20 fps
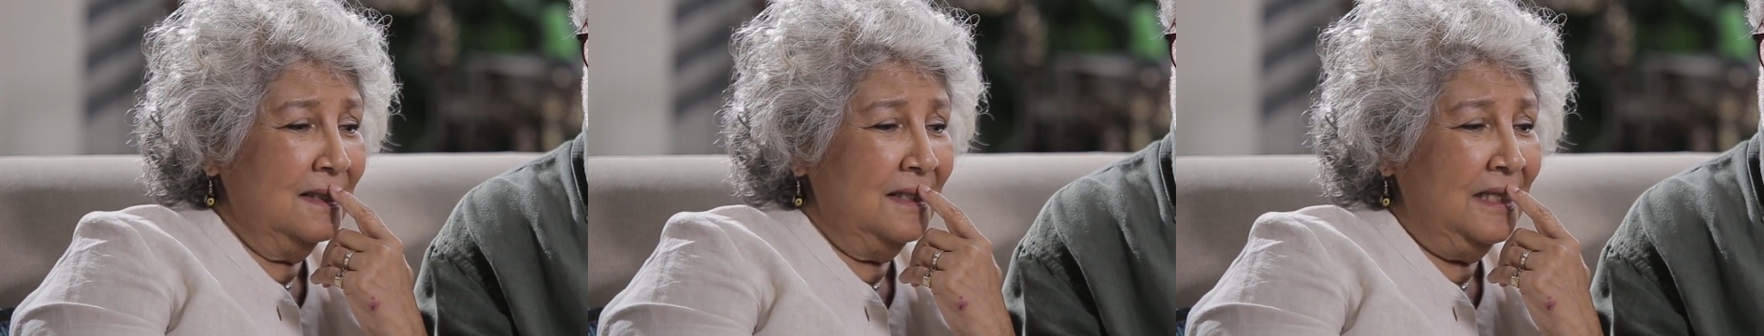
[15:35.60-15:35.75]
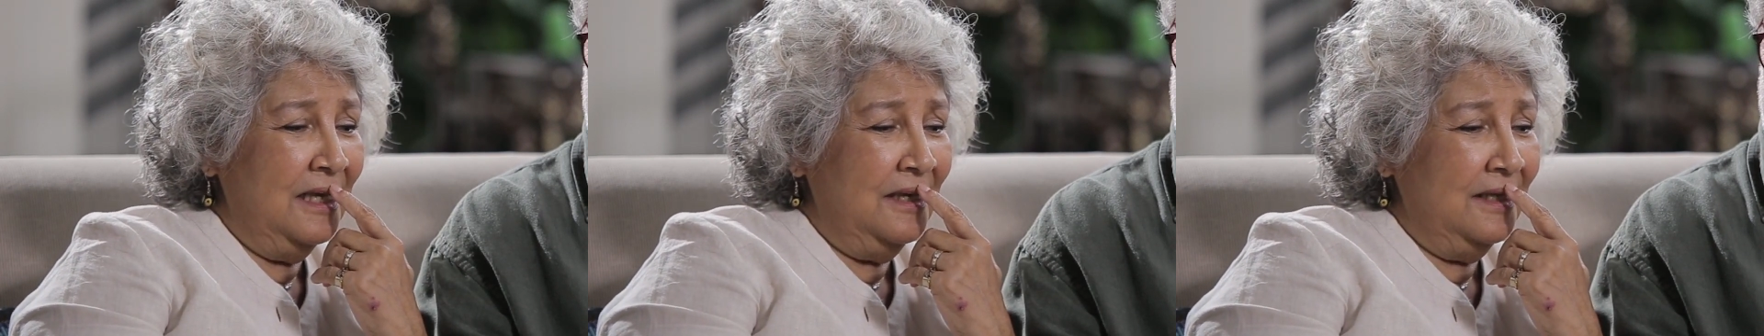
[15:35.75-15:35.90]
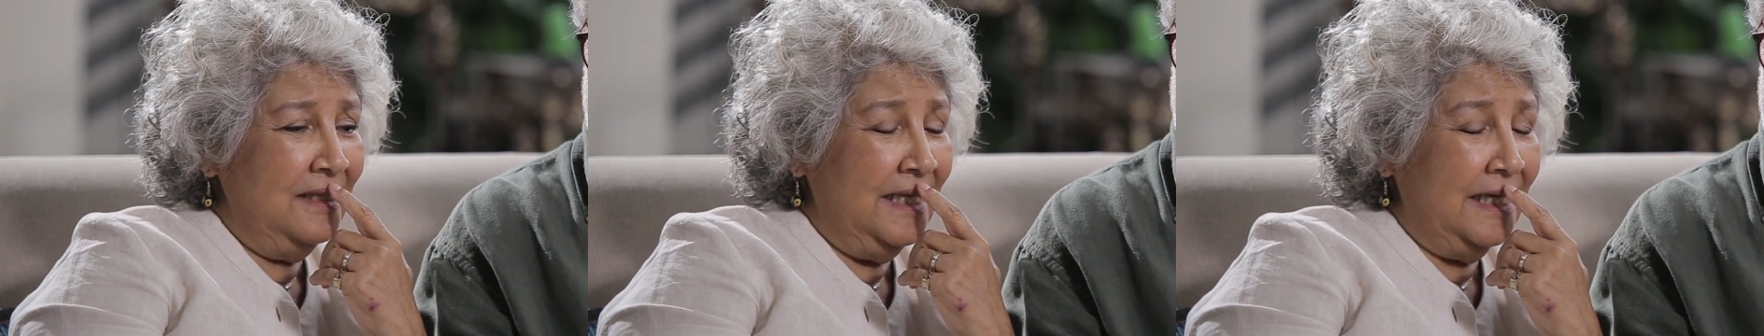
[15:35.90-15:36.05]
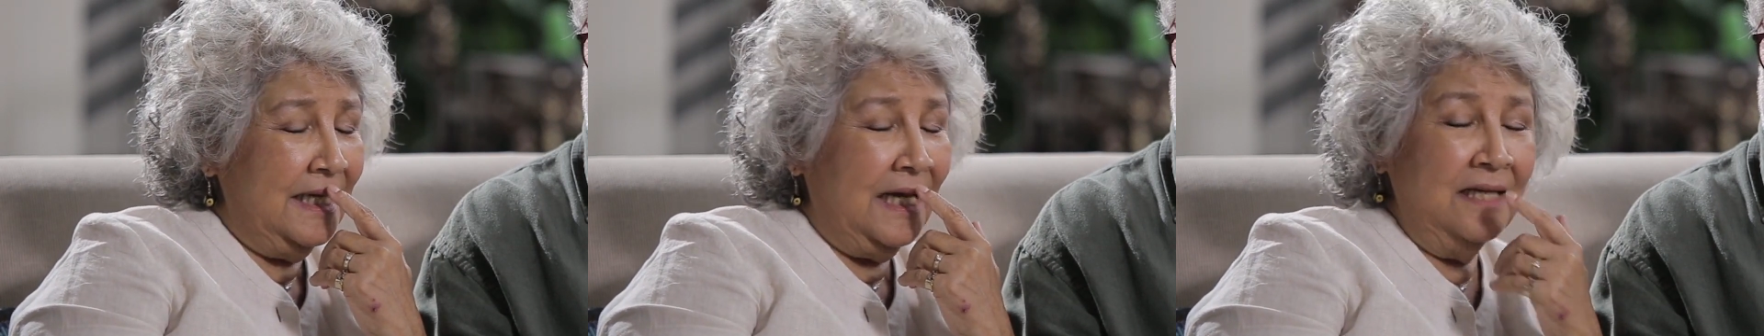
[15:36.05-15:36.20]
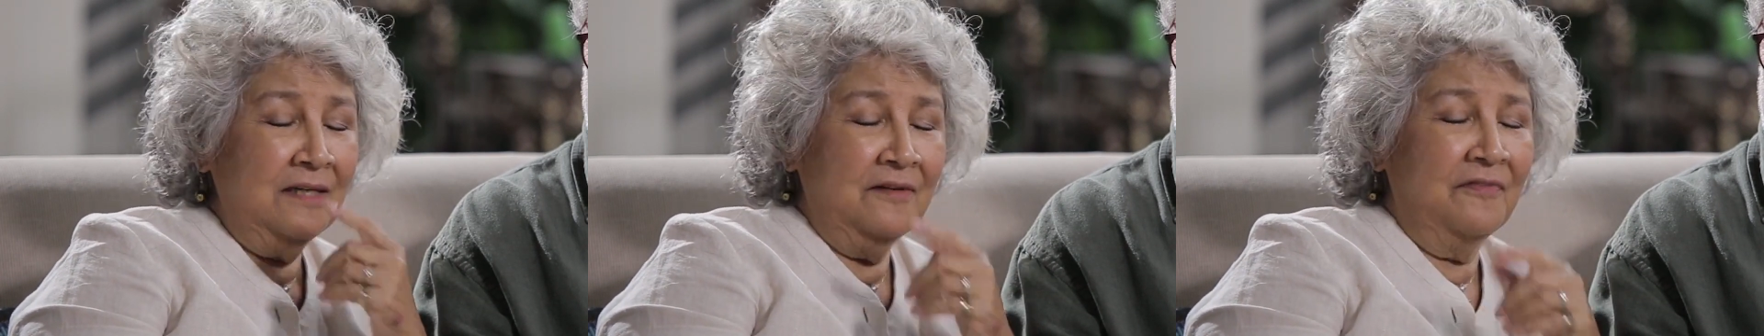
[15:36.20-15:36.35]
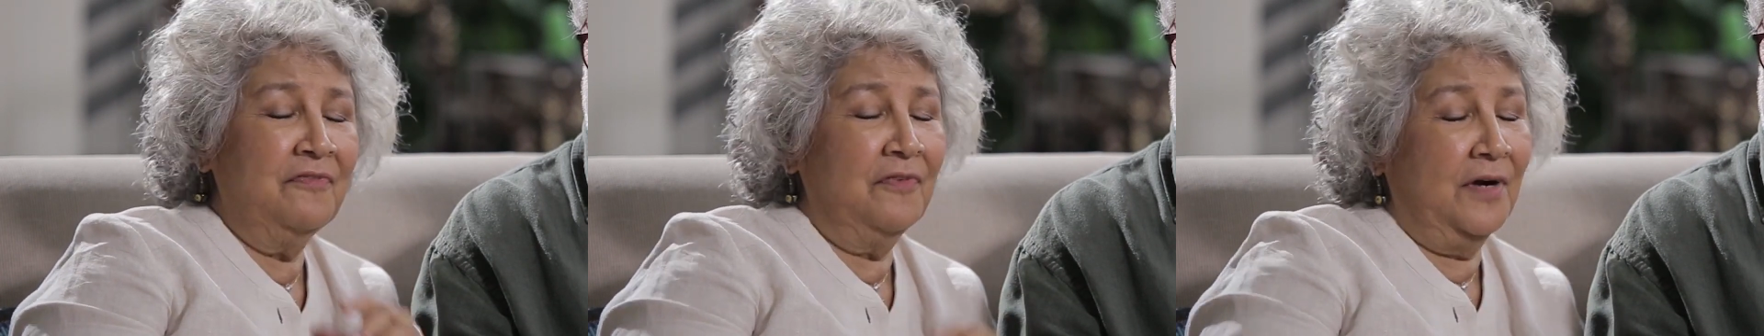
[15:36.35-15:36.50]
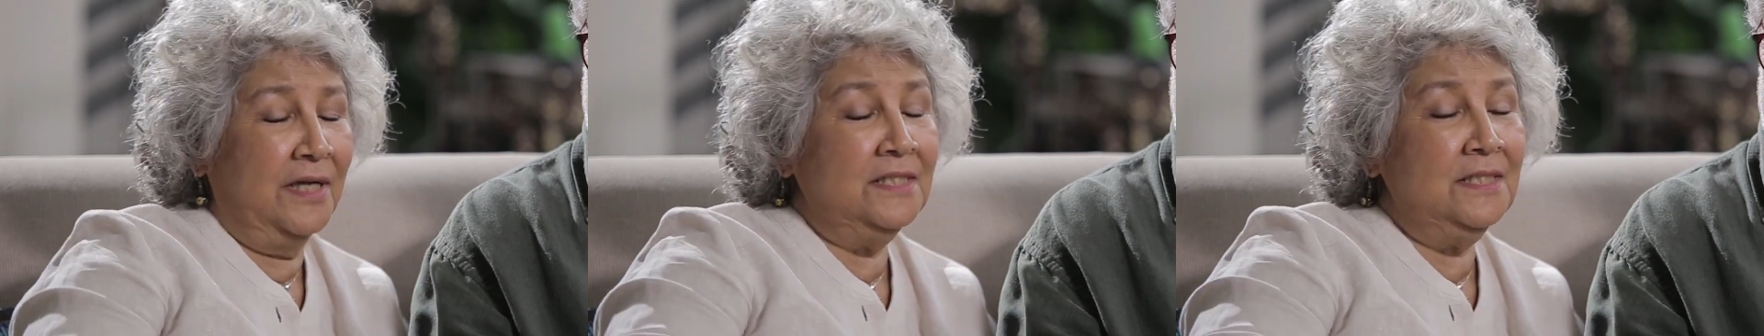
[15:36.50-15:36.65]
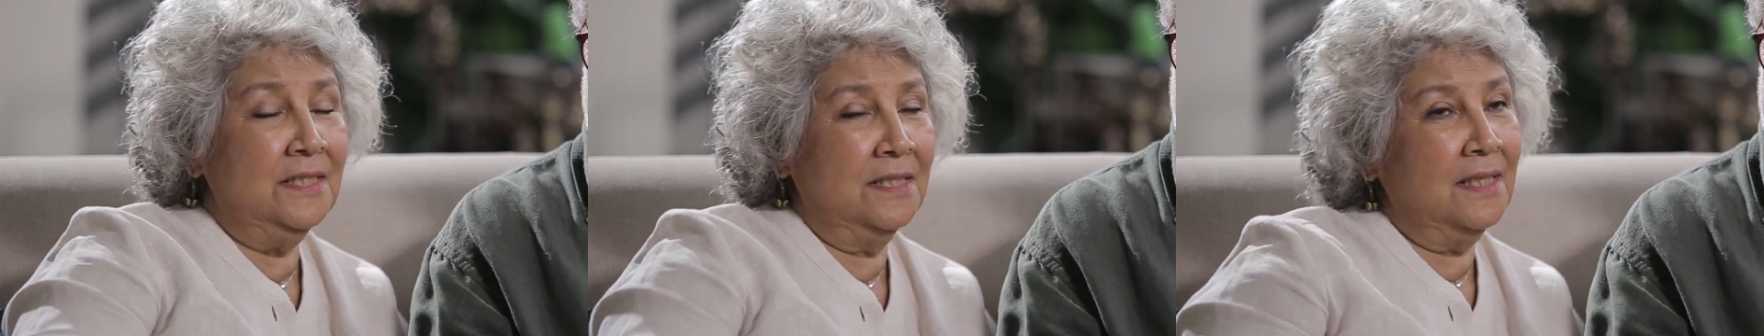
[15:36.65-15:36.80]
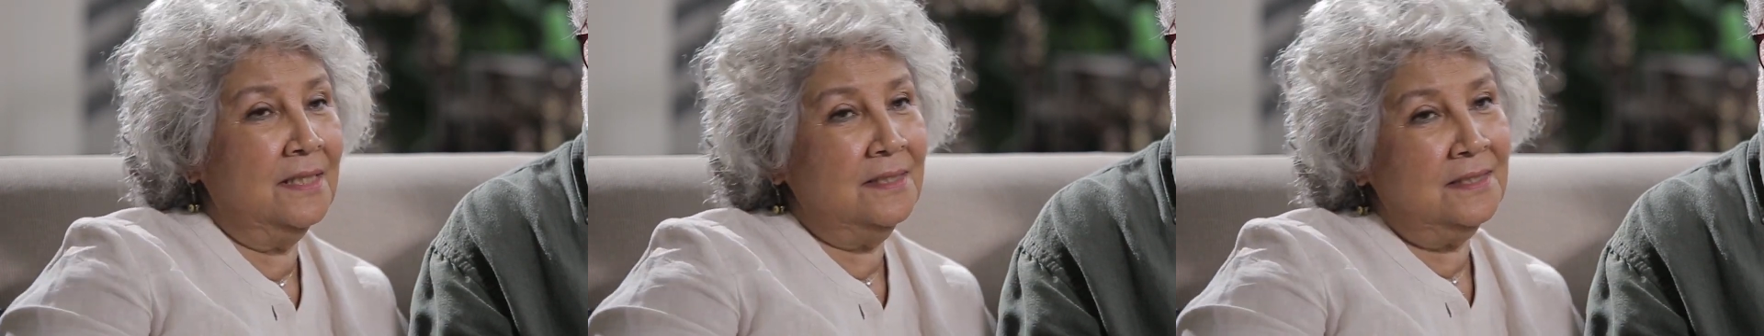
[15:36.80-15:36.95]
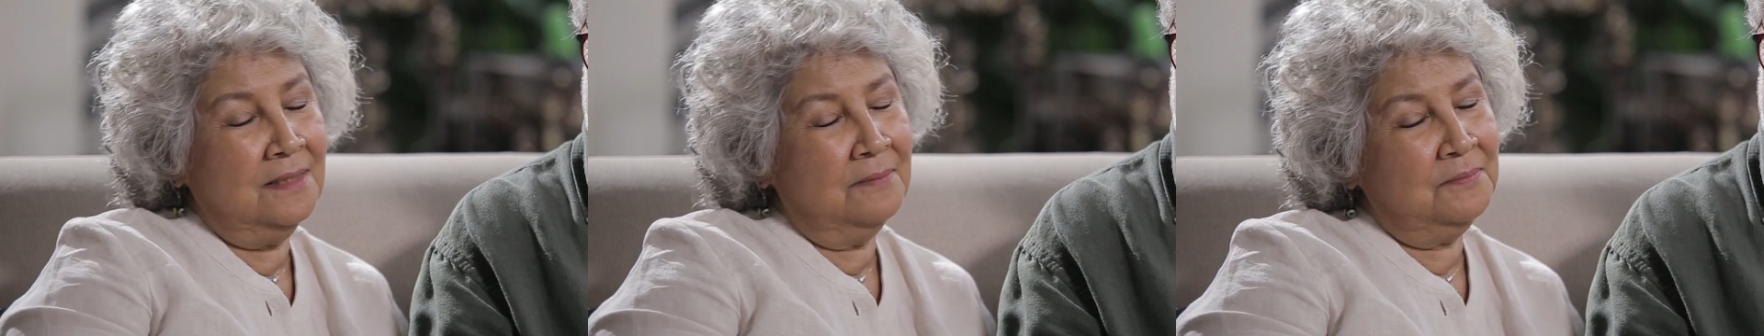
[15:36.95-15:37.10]
they kind of frighten
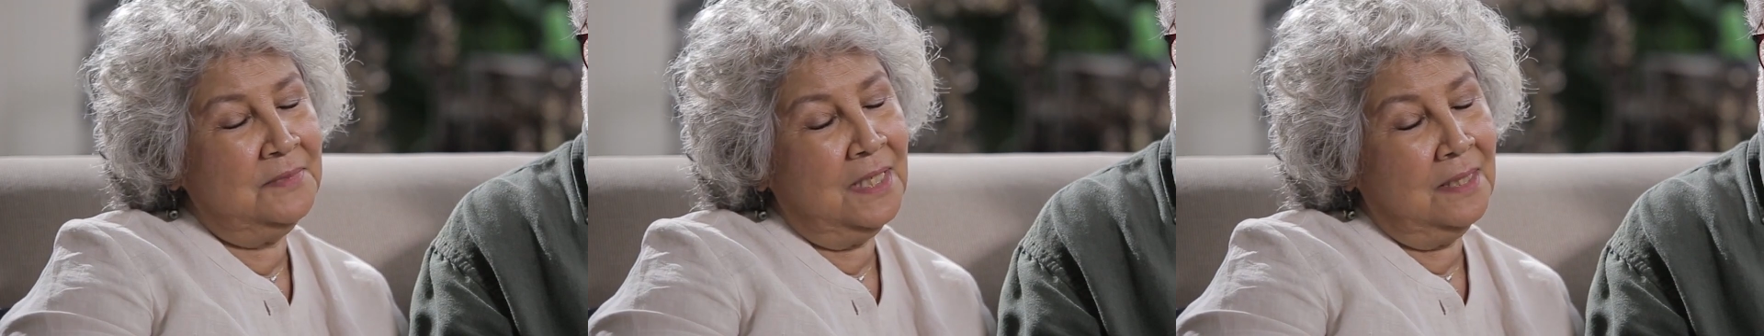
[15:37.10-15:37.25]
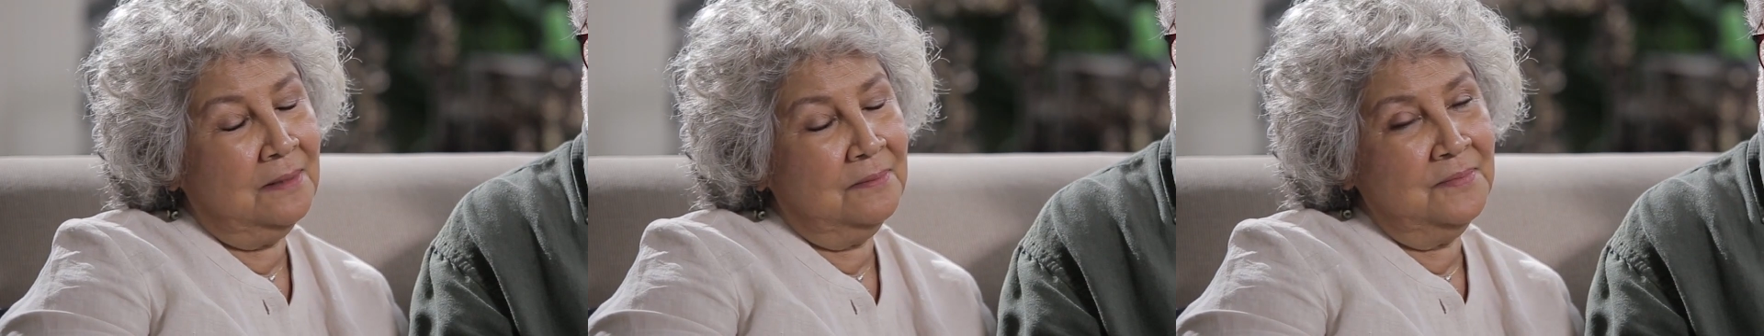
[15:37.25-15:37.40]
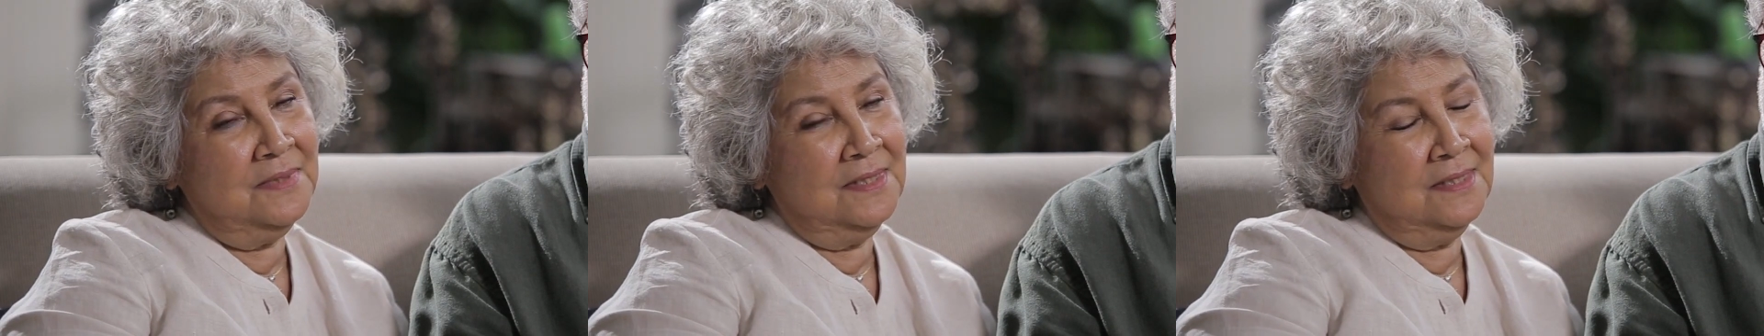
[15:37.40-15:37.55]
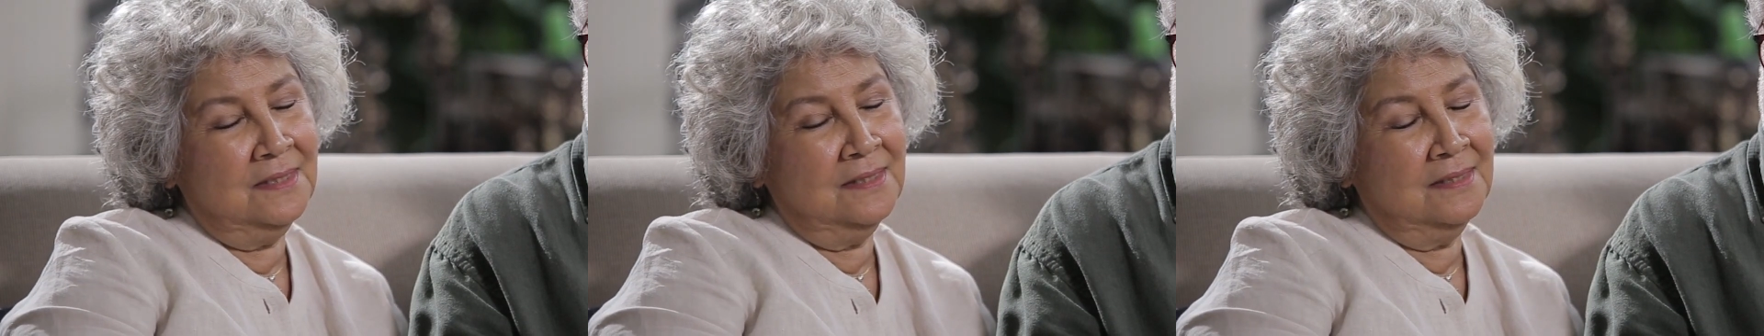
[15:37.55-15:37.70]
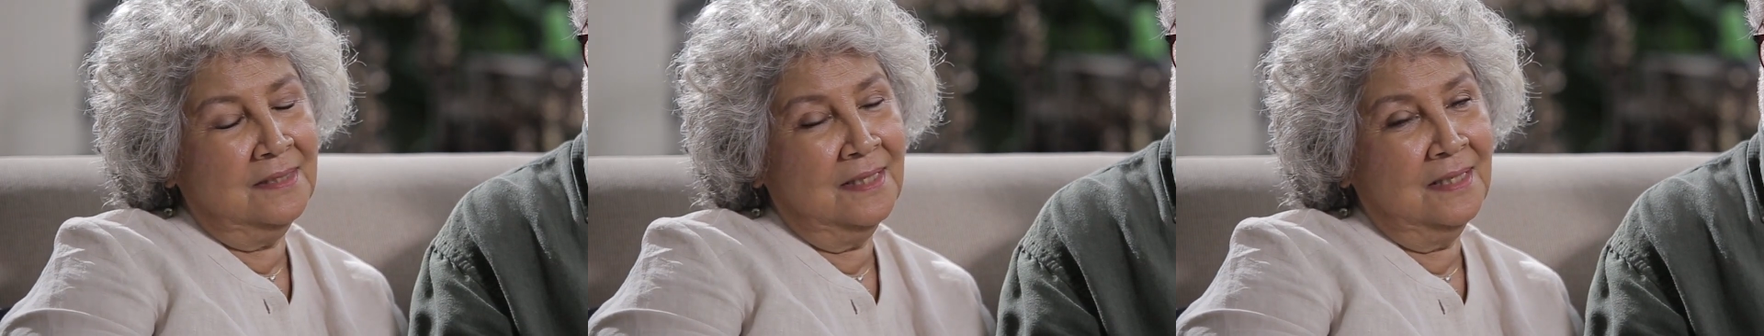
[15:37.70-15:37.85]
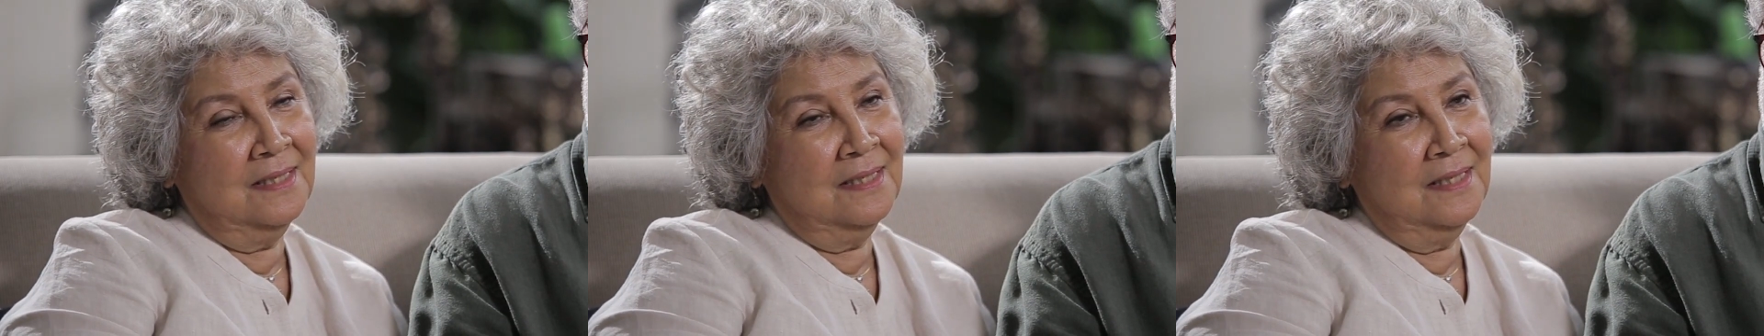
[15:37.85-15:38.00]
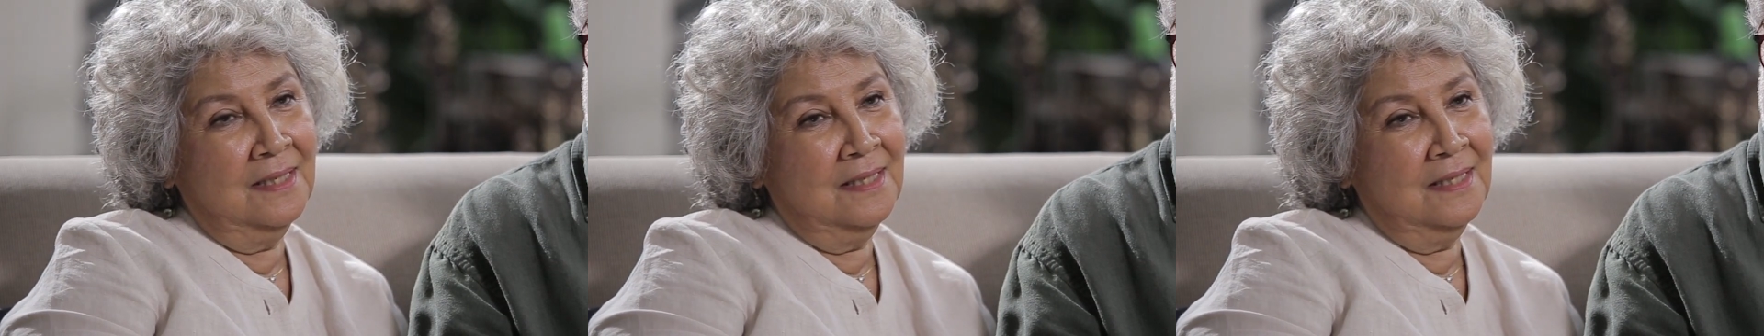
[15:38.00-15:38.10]
us sometimes